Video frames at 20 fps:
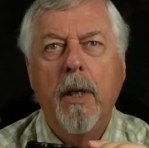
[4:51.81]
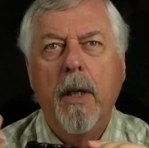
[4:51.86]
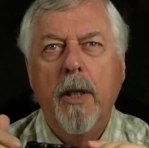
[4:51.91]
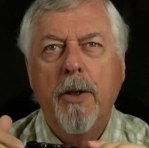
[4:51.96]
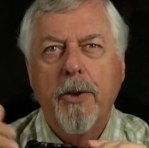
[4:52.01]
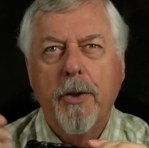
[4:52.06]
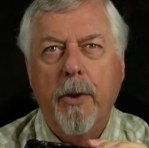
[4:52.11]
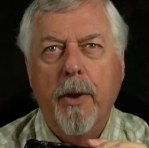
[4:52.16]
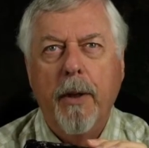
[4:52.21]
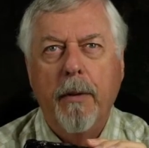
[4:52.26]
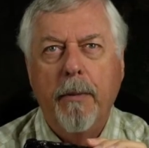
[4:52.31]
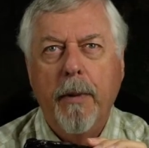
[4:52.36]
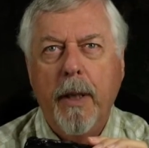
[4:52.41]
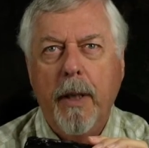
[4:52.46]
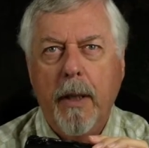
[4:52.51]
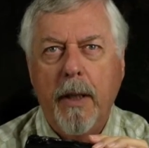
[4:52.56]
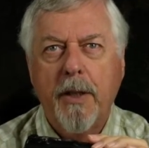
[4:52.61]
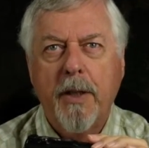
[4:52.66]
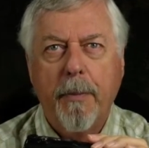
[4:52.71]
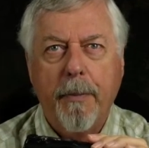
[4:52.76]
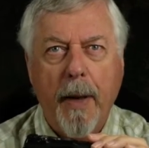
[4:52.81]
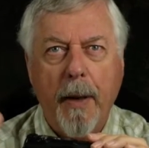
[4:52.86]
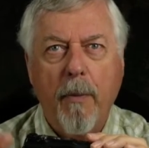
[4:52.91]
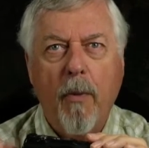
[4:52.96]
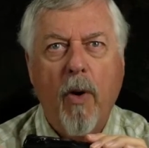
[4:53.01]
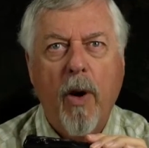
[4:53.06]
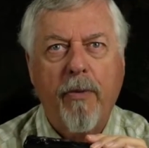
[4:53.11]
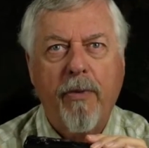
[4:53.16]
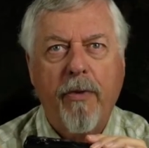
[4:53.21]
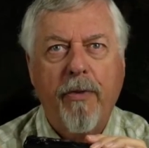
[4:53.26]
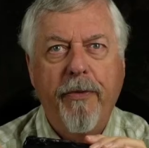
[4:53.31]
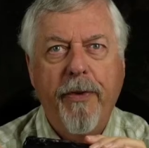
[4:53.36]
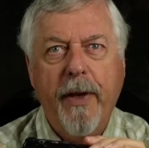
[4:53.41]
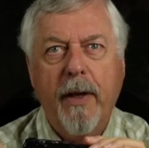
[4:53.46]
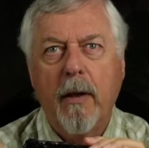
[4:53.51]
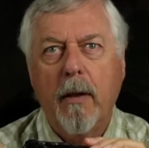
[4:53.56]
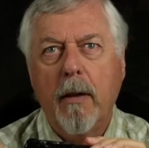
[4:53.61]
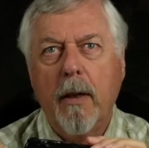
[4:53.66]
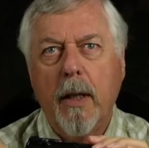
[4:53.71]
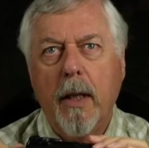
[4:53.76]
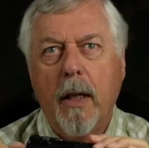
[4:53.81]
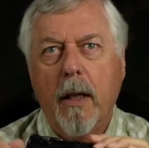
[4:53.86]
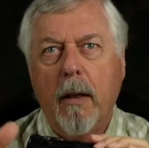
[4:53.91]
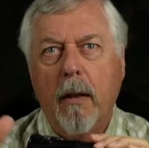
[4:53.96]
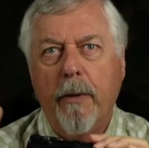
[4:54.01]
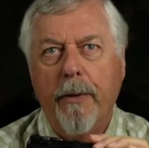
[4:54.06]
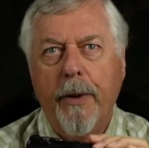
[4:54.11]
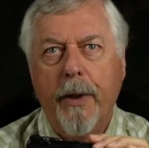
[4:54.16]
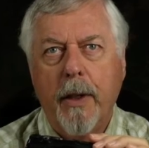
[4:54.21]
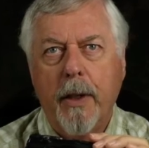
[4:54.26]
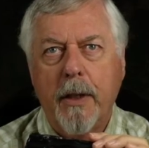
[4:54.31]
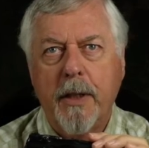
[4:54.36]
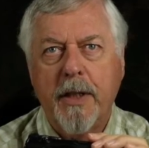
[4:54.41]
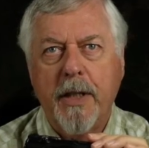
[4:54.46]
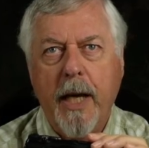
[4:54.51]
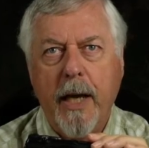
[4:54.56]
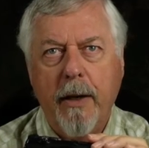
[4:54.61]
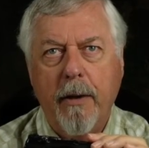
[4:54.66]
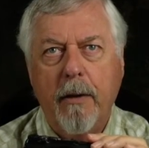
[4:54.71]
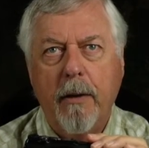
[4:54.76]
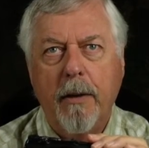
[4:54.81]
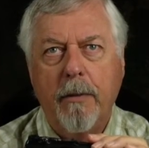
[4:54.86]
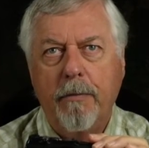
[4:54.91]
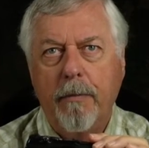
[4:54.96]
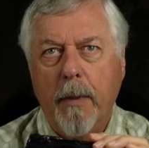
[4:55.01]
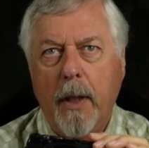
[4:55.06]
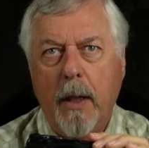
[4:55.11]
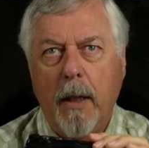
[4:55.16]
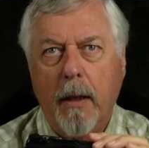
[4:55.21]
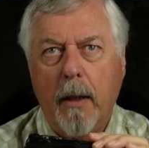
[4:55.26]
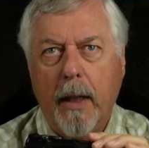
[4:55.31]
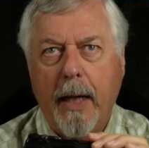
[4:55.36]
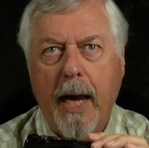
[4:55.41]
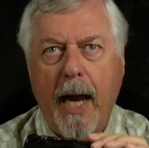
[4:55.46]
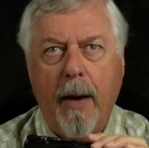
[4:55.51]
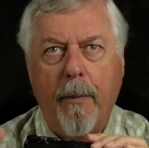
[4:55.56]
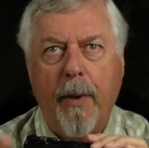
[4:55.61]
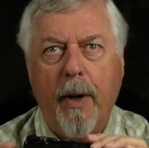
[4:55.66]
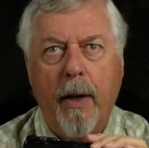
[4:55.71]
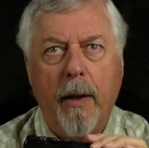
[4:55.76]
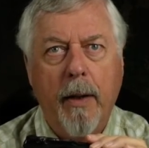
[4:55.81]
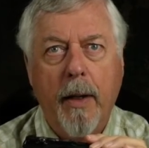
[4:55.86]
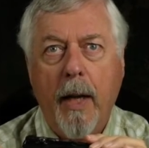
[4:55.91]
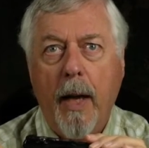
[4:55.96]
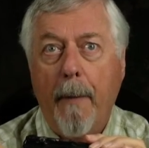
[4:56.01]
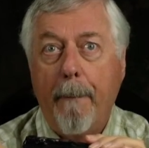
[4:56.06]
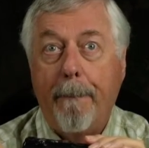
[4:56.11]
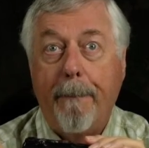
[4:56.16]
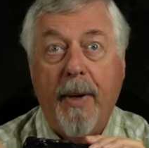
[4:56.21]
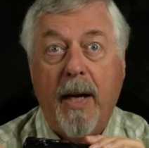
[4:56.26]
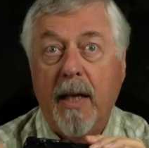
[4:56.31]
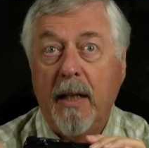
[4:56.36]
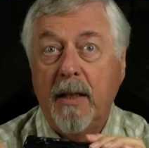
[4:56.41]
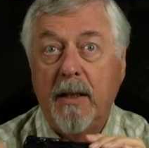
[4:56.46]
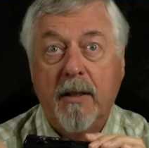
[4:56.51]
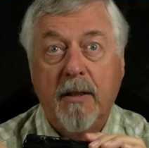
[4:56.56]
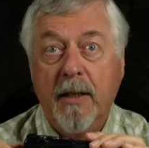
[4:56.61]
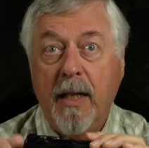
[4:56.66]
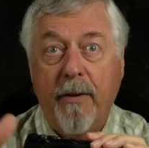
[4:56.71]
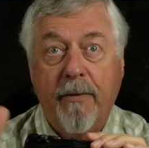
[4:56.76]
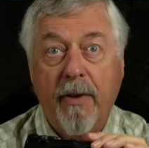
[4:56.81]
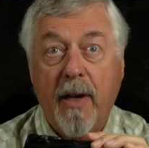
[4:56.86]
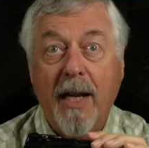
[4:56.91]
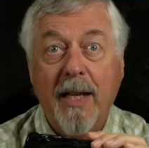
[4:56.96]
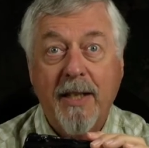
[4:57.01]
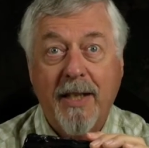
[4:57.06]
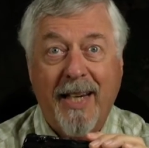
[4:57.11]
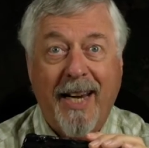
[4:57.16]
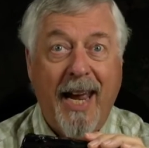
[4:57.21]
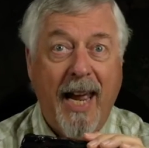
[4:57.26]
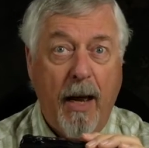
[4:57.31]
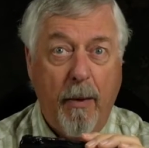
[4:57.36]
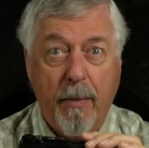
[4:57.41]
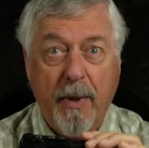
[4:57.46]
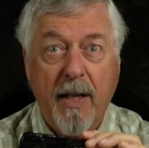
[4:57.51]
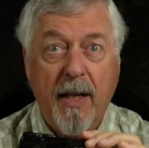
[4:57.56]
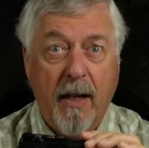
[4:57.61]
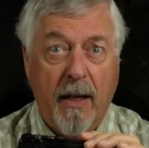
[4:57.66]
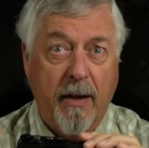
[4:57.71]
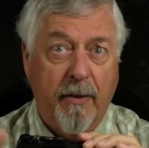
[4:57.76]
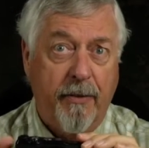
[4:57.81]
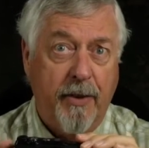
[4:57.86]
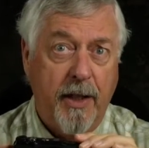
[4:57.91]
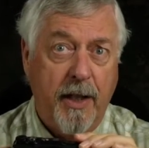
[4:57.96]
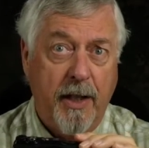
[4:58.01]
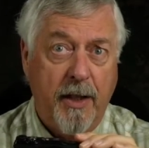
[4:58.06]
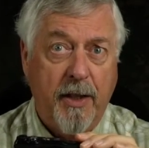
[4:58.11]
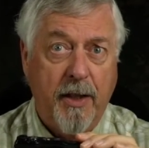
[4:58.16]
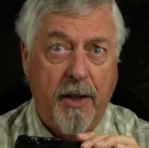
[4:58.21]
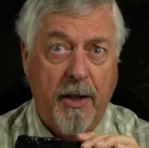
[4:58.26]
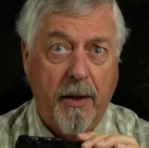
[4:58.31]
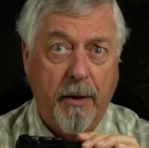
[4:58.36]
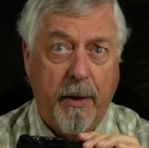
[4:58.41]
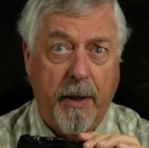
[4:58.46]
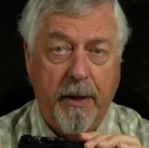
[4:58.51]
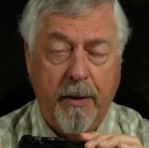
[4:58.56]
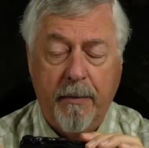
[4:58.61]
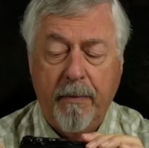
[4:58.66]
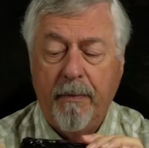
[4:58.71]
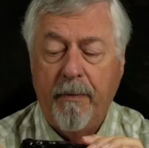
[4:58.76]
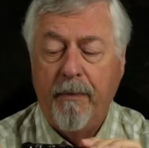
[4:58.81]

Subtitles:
So it is a bit more of a fiddle than a standard camera, but nevertheless it can be done if you need to do it.